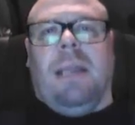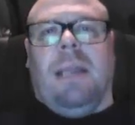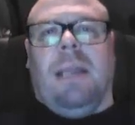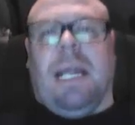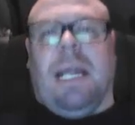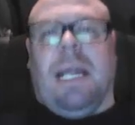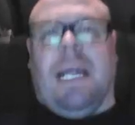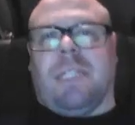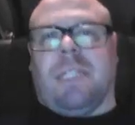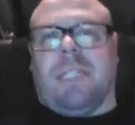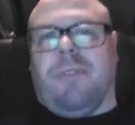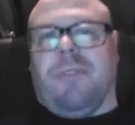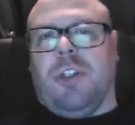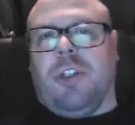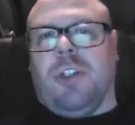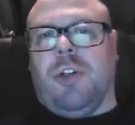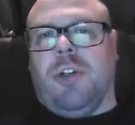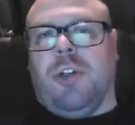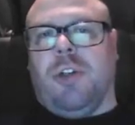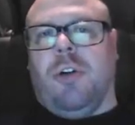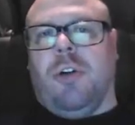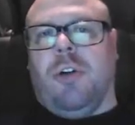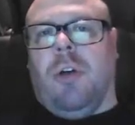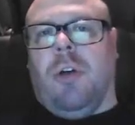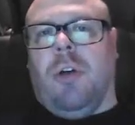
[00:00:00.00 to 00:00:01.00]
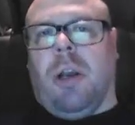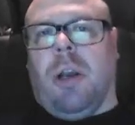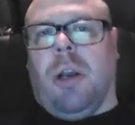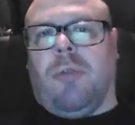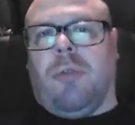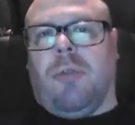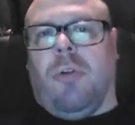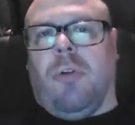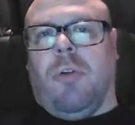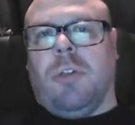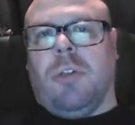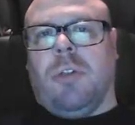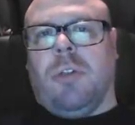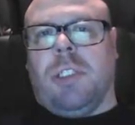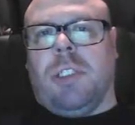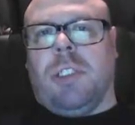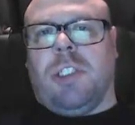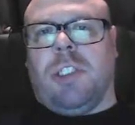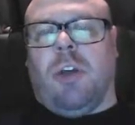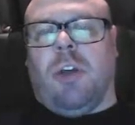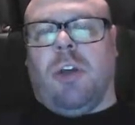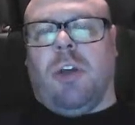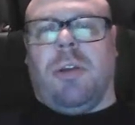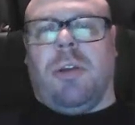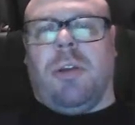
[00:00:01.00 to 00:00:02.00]
that's for sure, across the
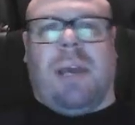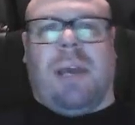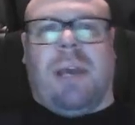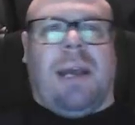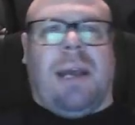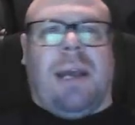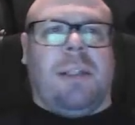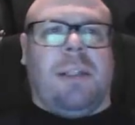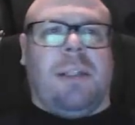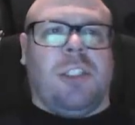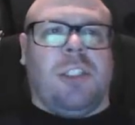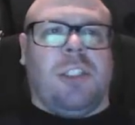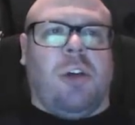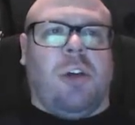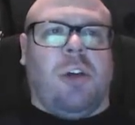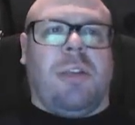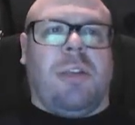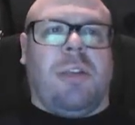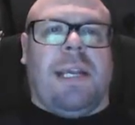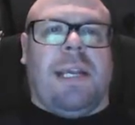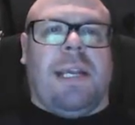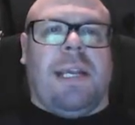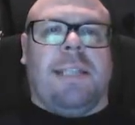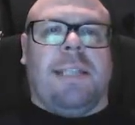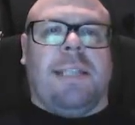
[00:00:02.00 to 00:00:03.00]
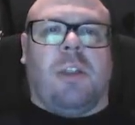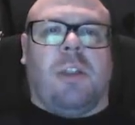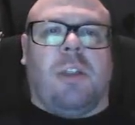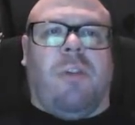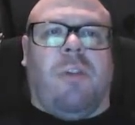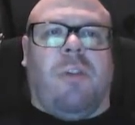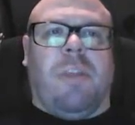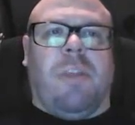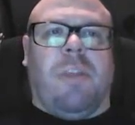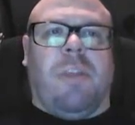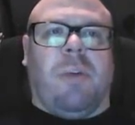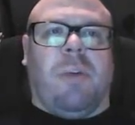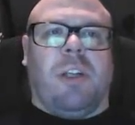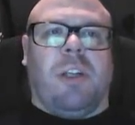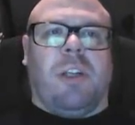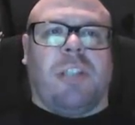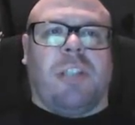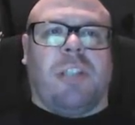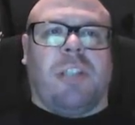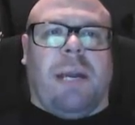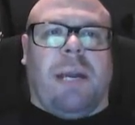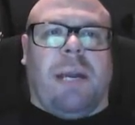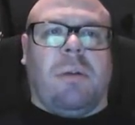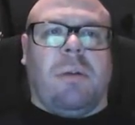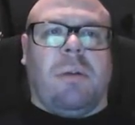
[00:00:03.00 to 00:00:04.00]
south and southeast of the
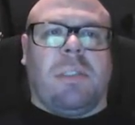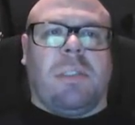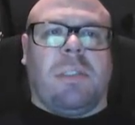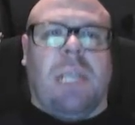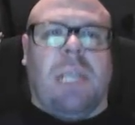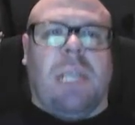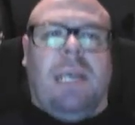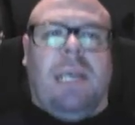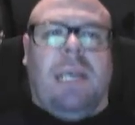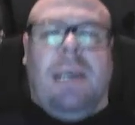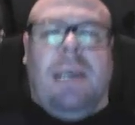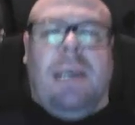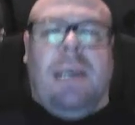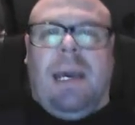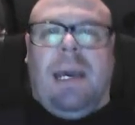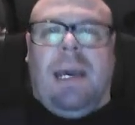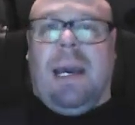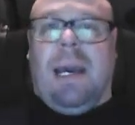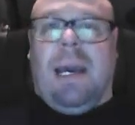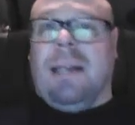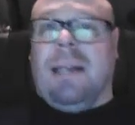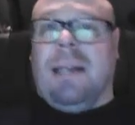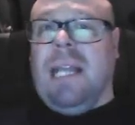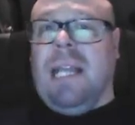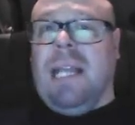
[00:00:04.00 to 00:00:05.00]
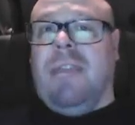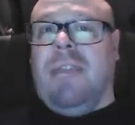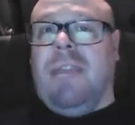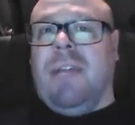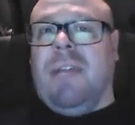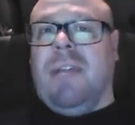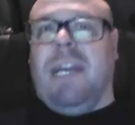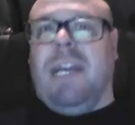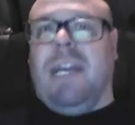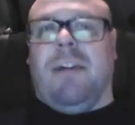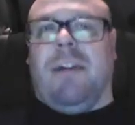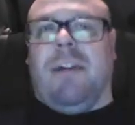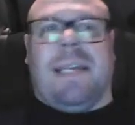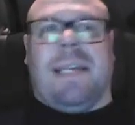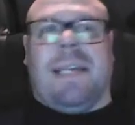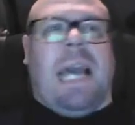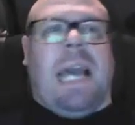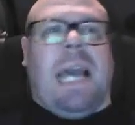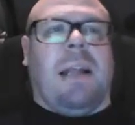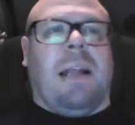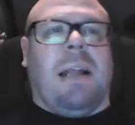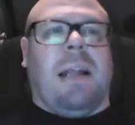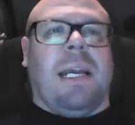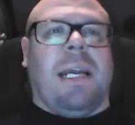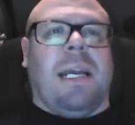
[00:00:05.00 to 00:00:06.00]
British Isles. And even here in
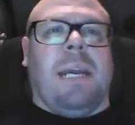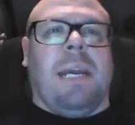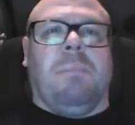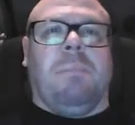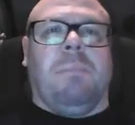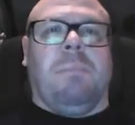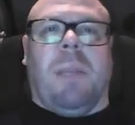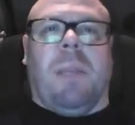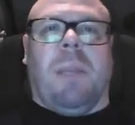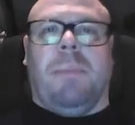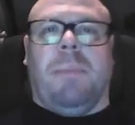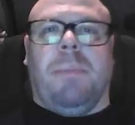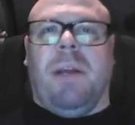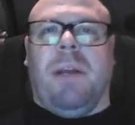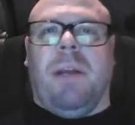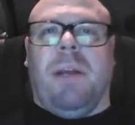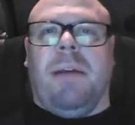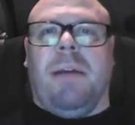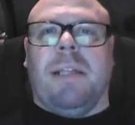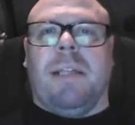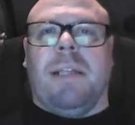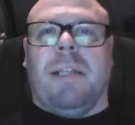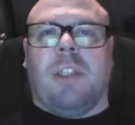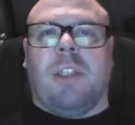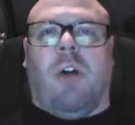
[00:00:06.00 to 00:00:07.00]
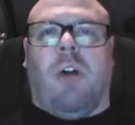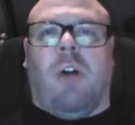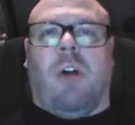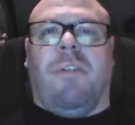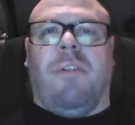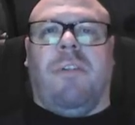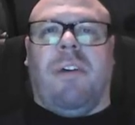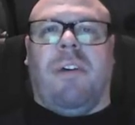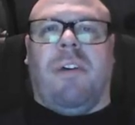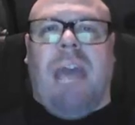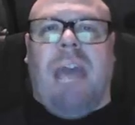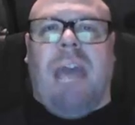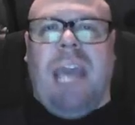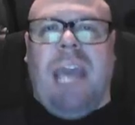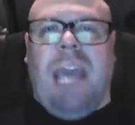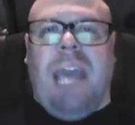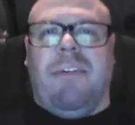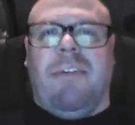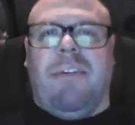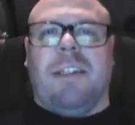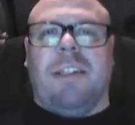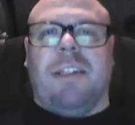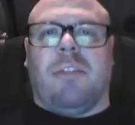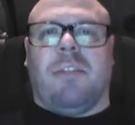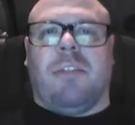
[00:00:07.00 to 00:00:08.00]
Calais, periods of
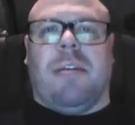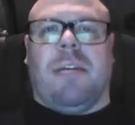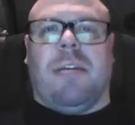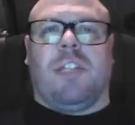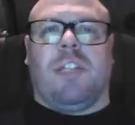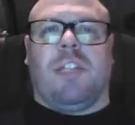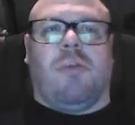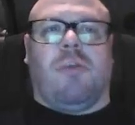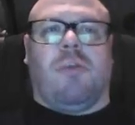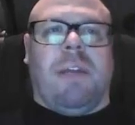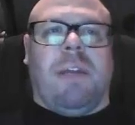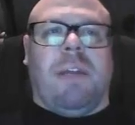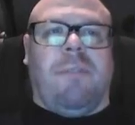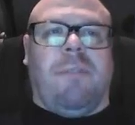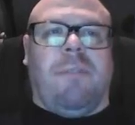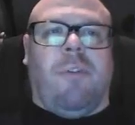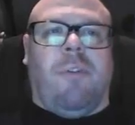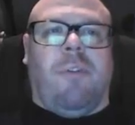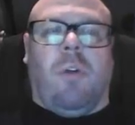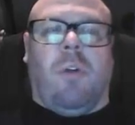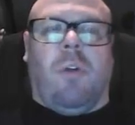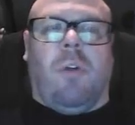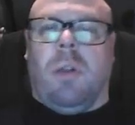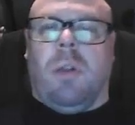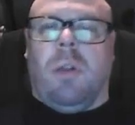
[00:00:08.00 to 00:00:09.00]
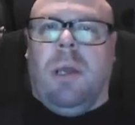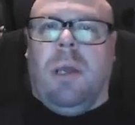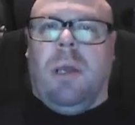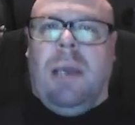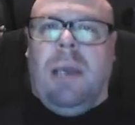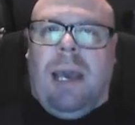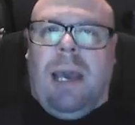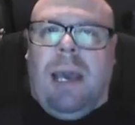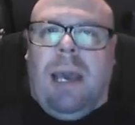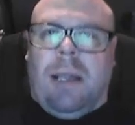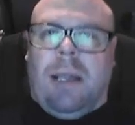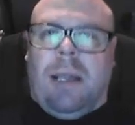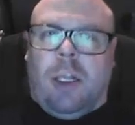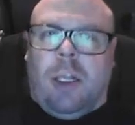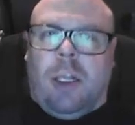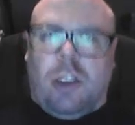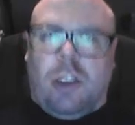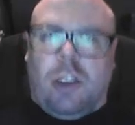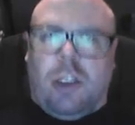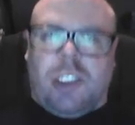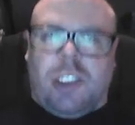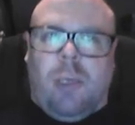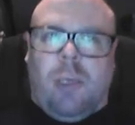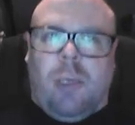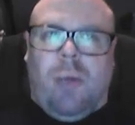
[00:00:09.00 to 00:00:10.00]
heavy torrential rainfall and
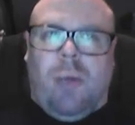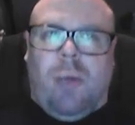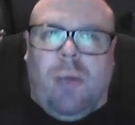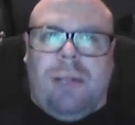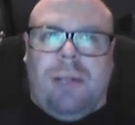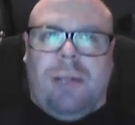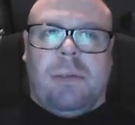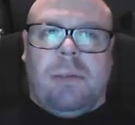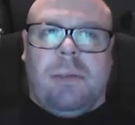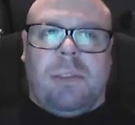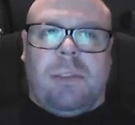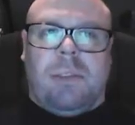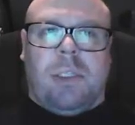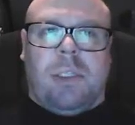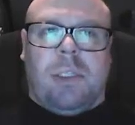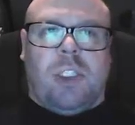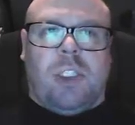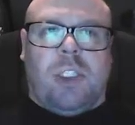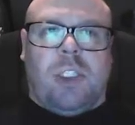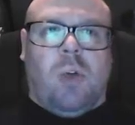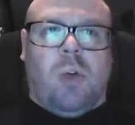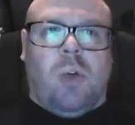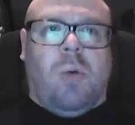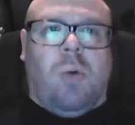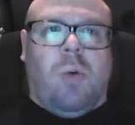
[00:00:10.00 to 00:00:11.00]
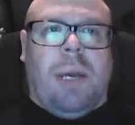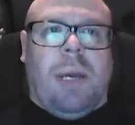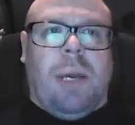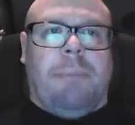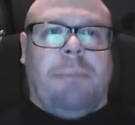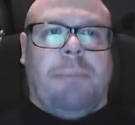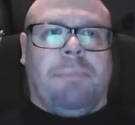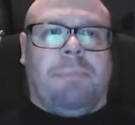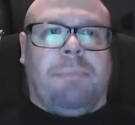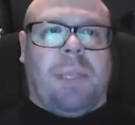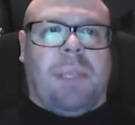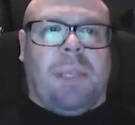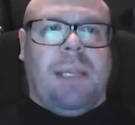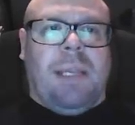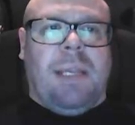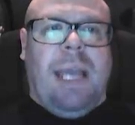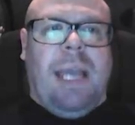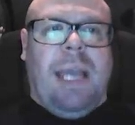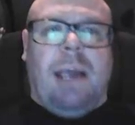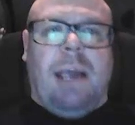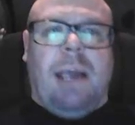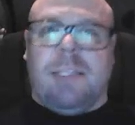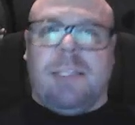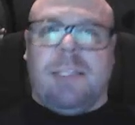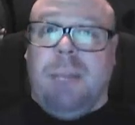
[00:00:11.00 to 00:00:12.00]
gusty winds. So
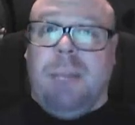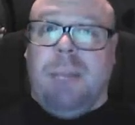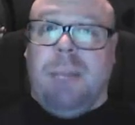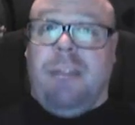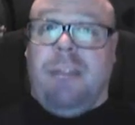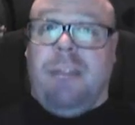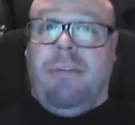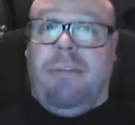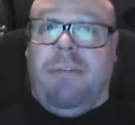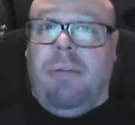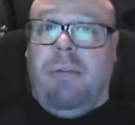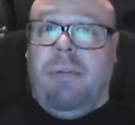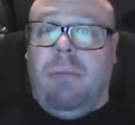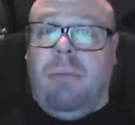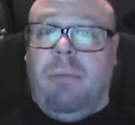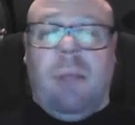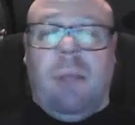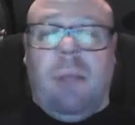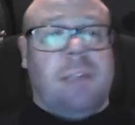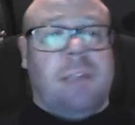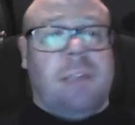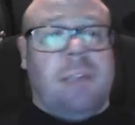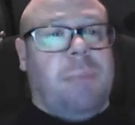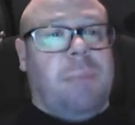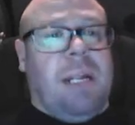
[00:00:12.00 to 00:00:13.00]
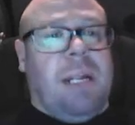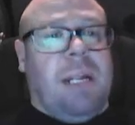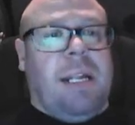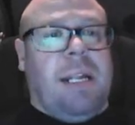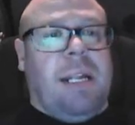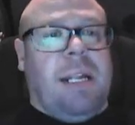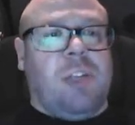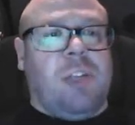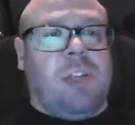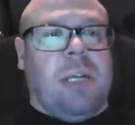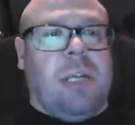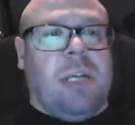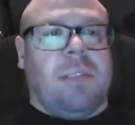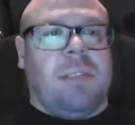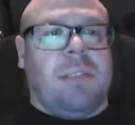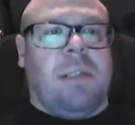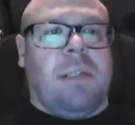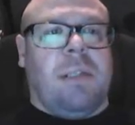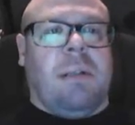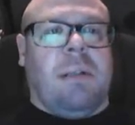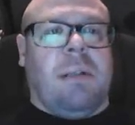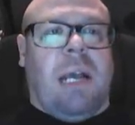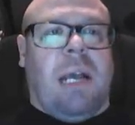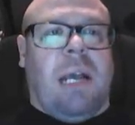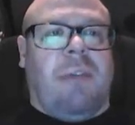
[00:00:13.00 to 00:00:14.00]
it's been an
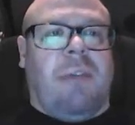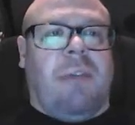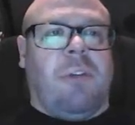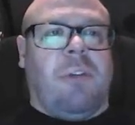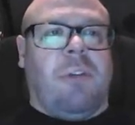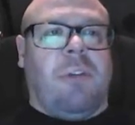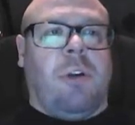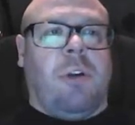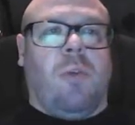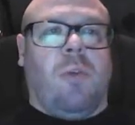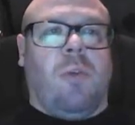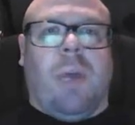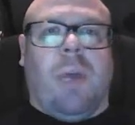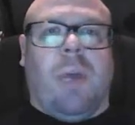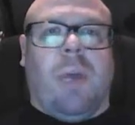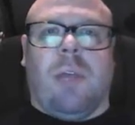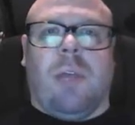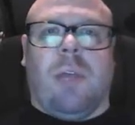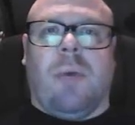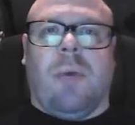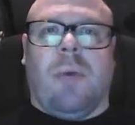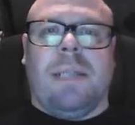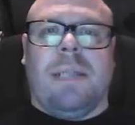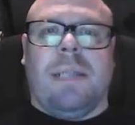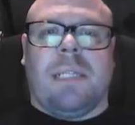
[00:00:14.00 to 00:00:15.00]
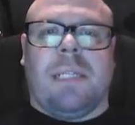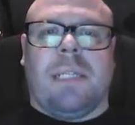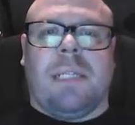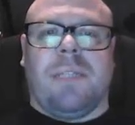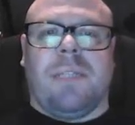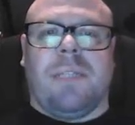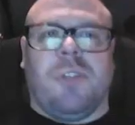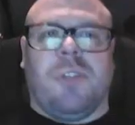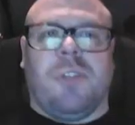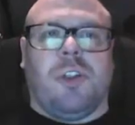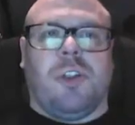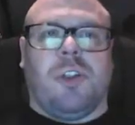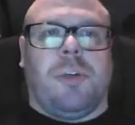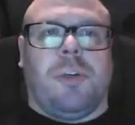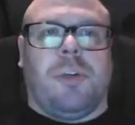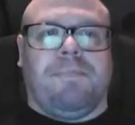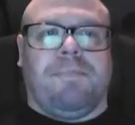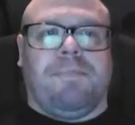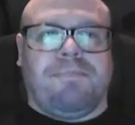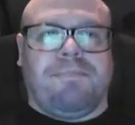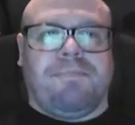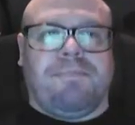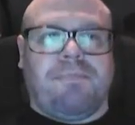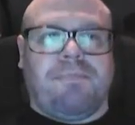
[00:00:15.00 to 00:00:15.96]
interesting afternoon weather-wise, that's for sure.